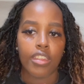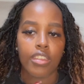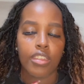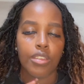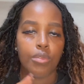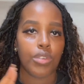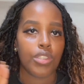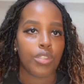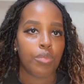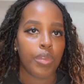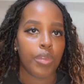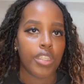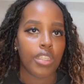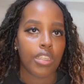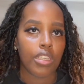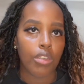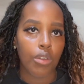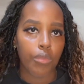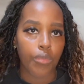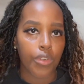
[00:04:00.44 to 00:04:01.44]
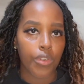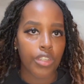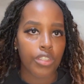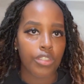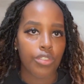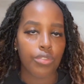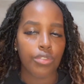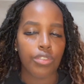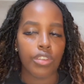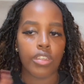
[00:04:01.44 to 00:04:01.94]
he was basically a foreign
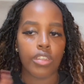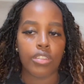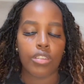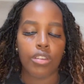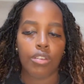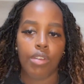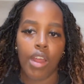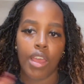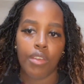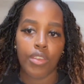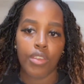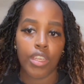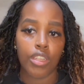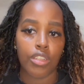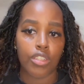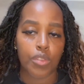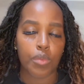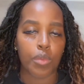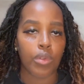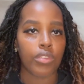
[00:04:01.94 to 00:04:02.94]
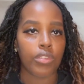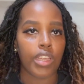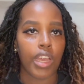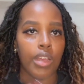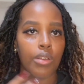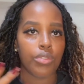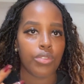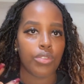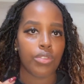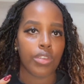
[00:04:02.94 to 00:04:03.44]
student arriving in a small
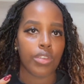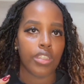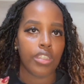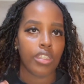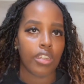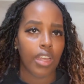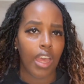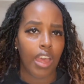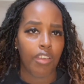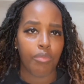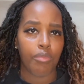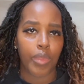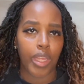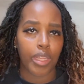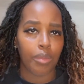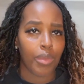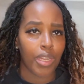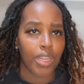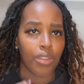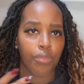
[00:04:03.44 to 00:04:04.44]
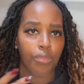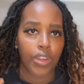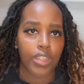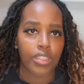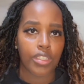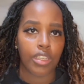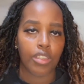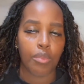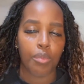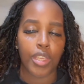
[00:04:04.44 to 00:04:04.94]
town, so he didn't have that many
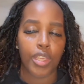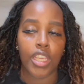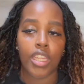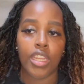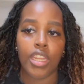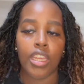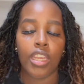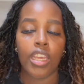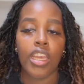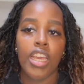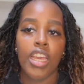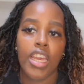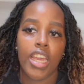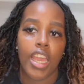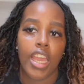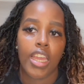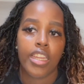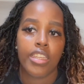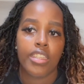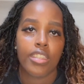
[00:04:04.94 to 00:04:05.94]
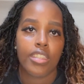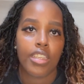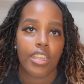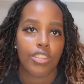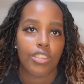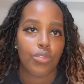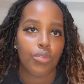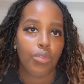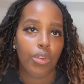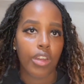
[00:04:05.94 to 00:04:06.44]
friends at the beginning. And he
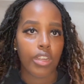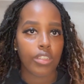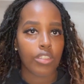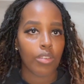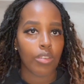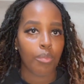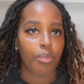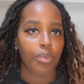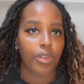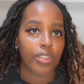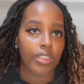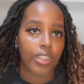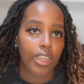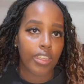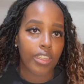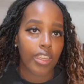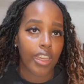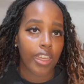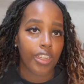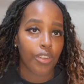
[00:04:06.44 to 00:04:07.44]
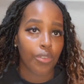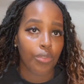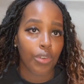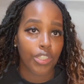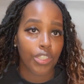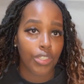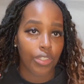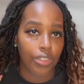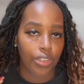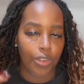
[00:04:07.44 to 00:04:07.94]
says to her at some point that he had a
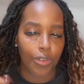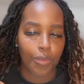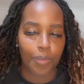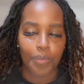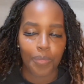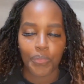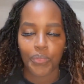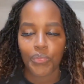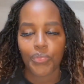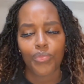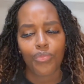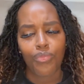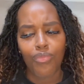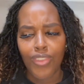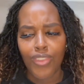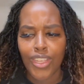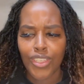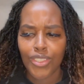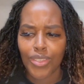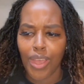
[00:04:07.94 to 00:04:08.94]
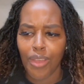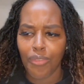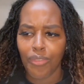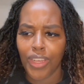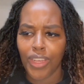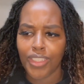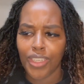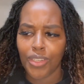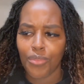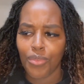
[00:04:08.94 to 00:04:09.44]
crush on her. So I
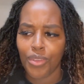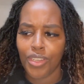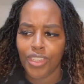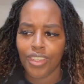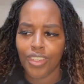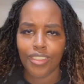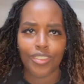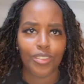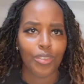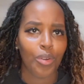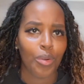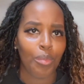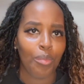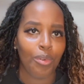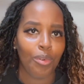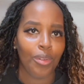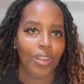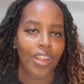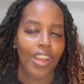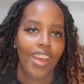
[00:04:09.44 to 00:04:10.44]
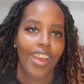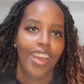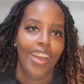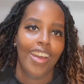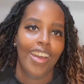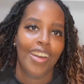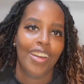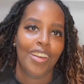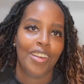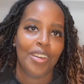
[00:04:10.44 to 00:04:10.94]
found that really adorable,
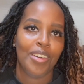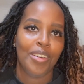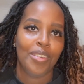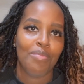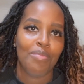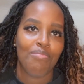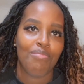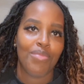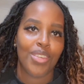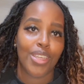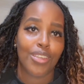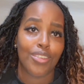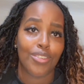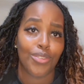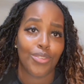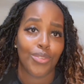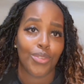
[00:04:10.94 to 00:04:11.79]
because